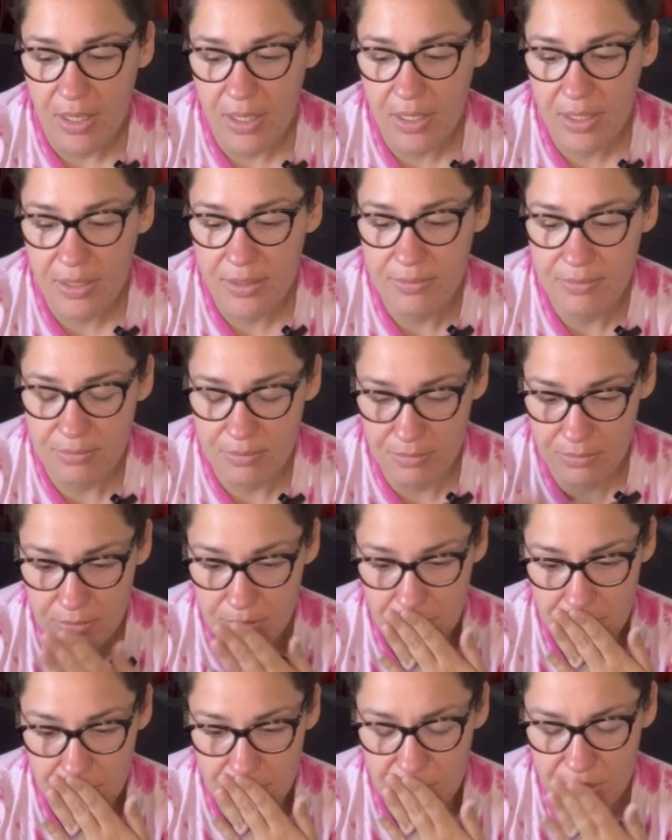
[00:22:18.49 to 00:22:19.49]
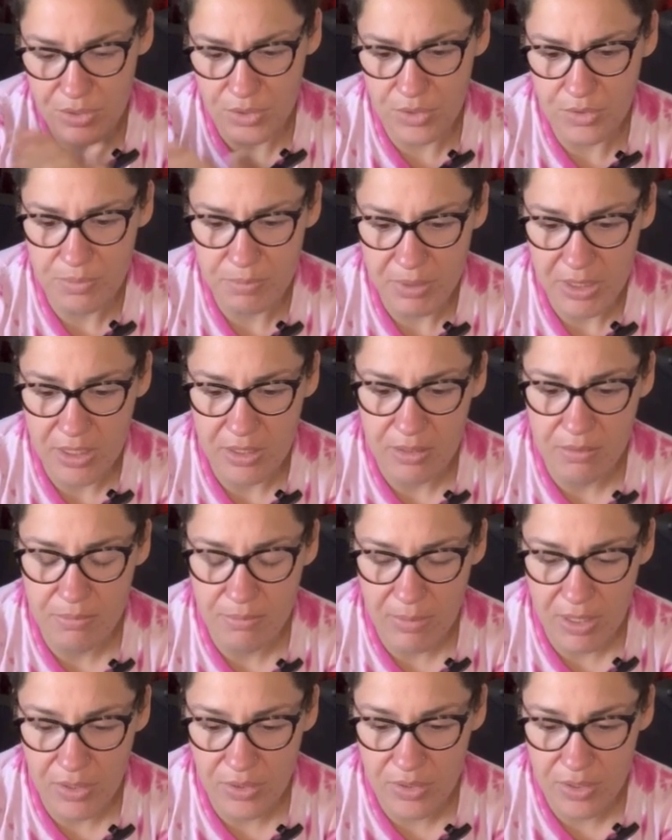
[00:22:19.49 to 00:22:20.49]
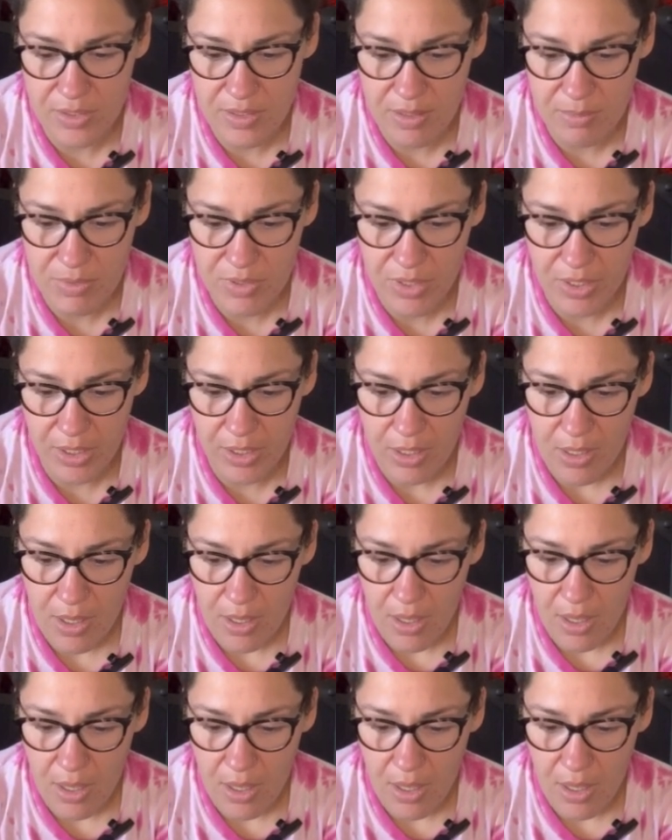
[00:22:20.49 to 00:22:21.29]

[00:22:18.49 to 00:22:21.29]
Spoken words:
and excuse me, my goodness, I'm sorry.